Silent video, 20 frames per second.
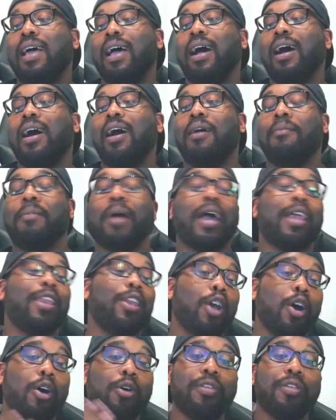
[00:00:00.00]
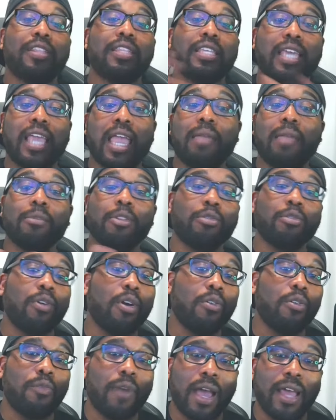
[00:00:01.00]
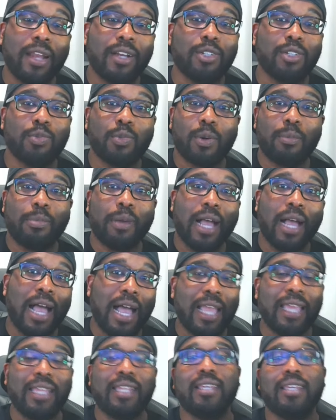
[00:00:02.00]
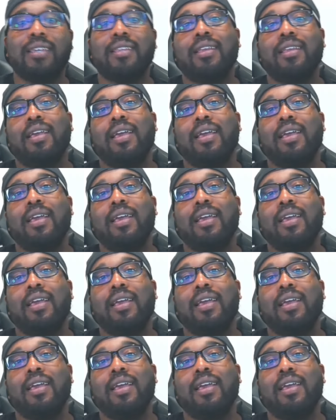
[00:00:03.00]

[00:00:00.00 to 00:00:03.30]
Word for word: I know that the Game of Thrones writers were behind it.